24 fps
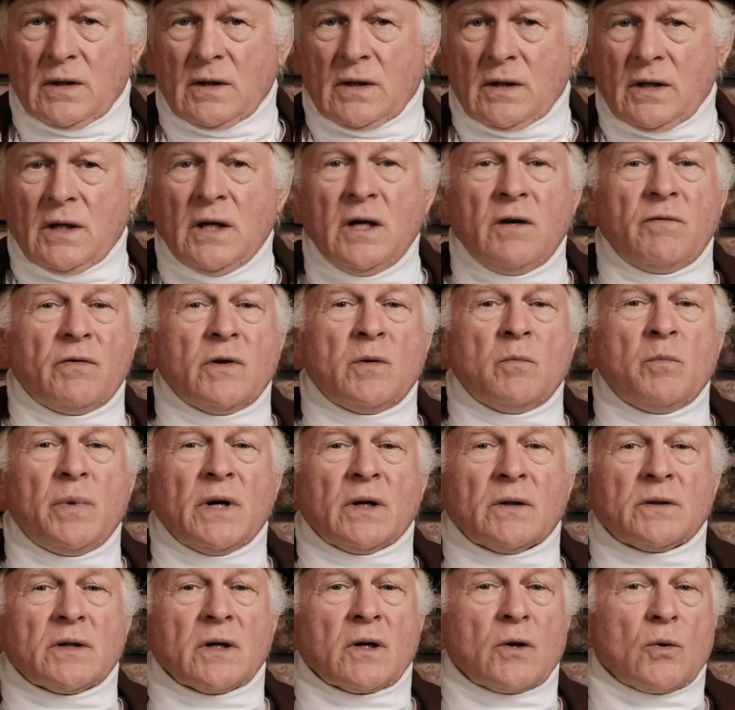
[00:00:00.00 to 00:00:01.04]
He even
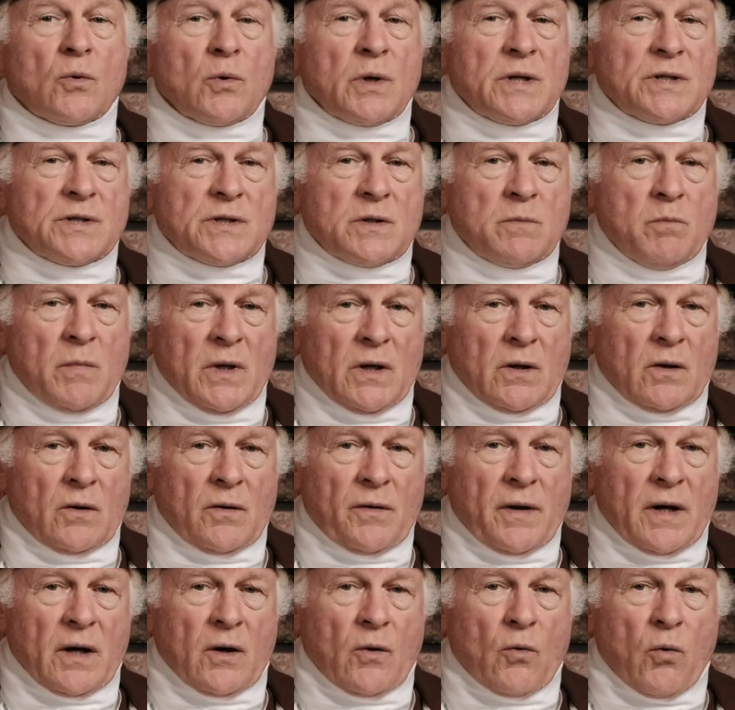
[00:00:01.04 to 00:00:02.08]
built a grist mill
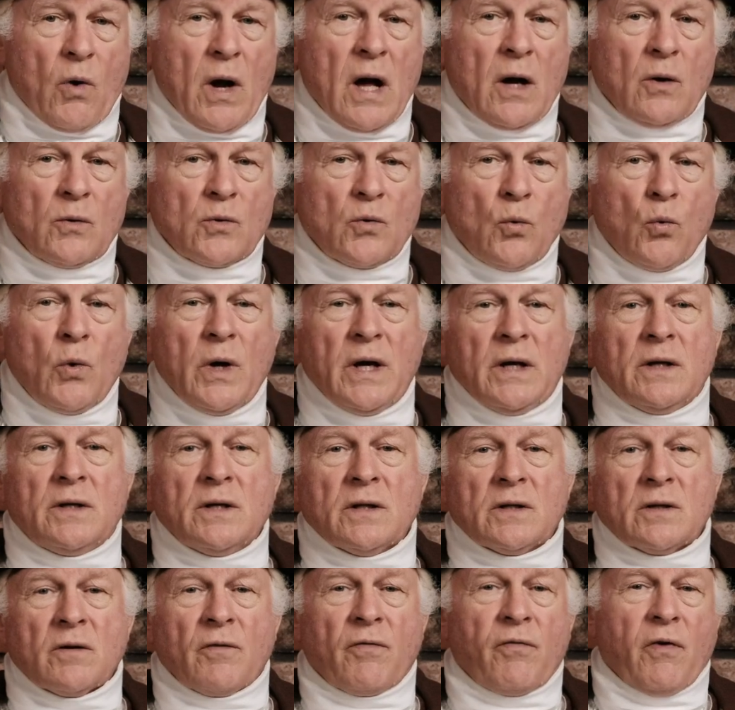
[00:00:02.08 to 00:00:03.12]
that ground wheat
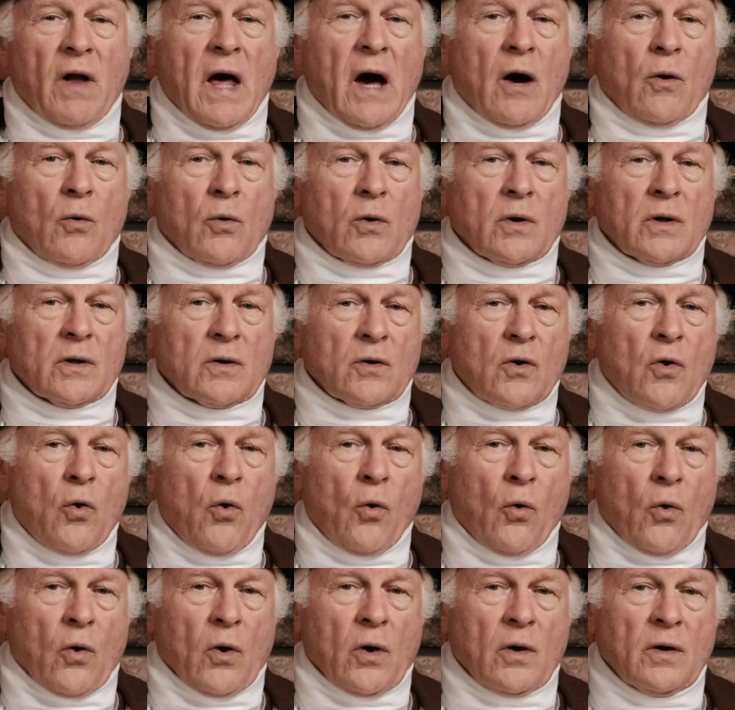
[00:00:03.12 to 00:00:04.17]
into flour and
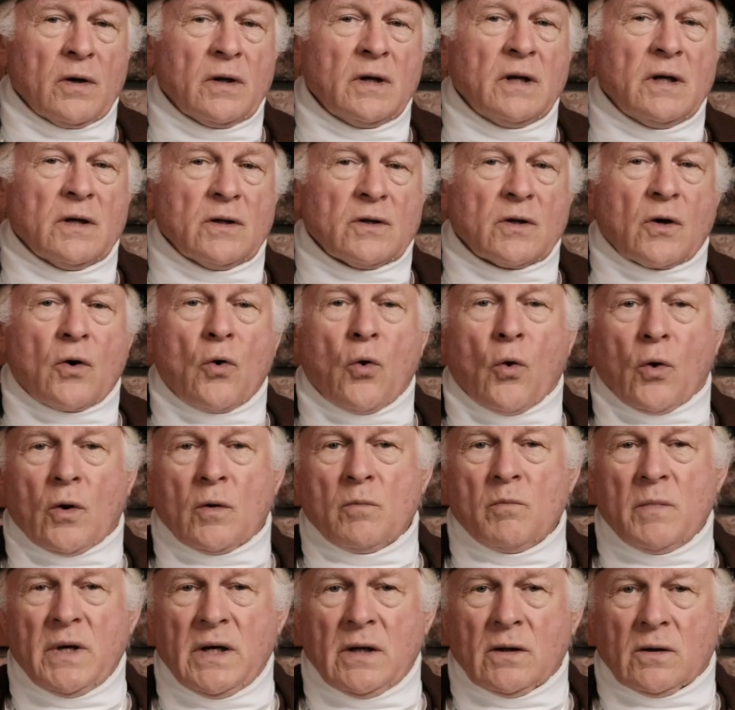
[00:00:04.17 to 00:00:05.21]
corn into
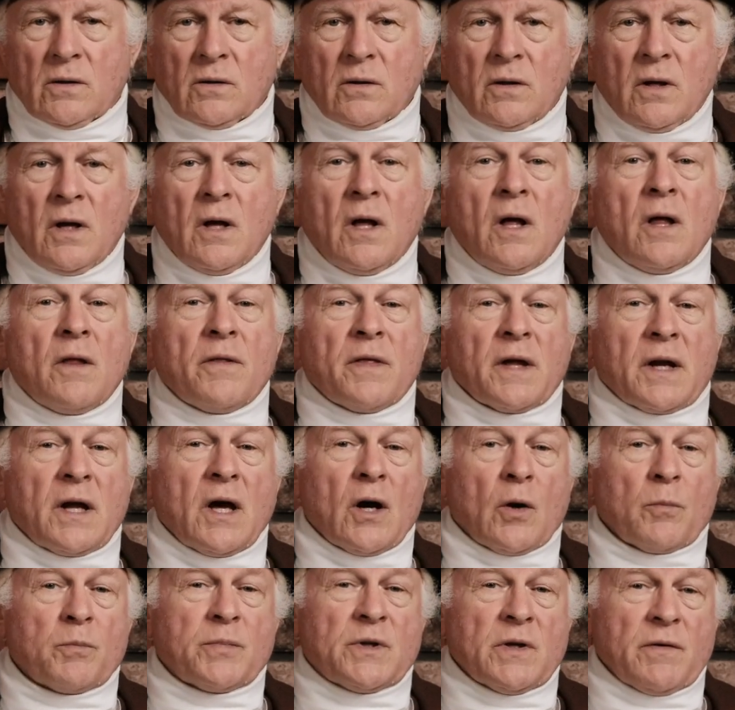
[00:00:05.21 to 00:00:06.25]
cornmeal that
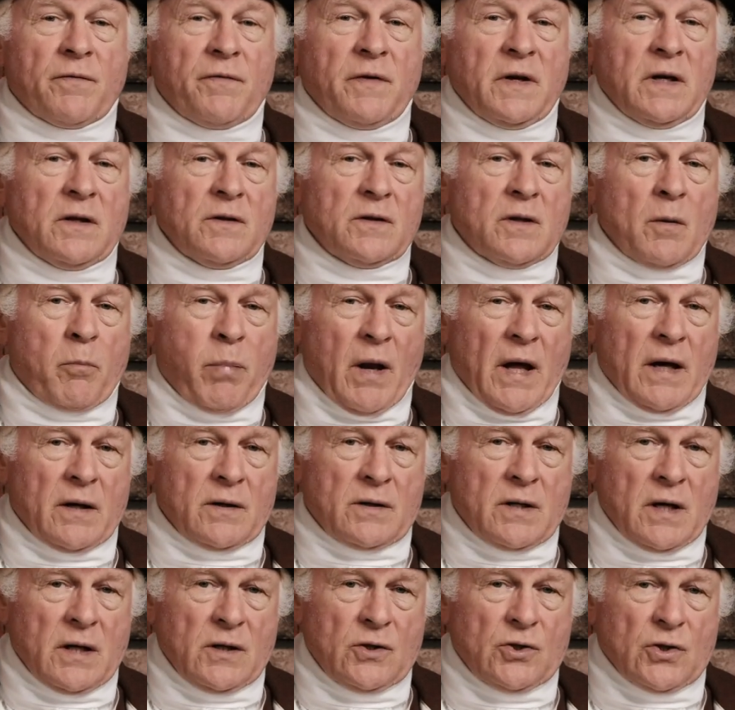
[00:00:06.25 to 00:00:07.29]
helped to feed the
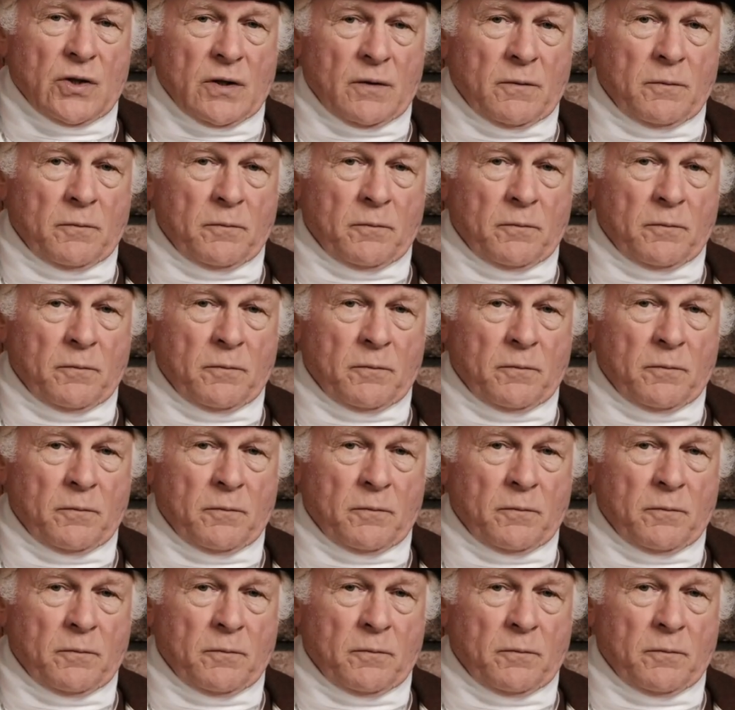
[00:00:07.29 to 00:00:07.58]
plantation.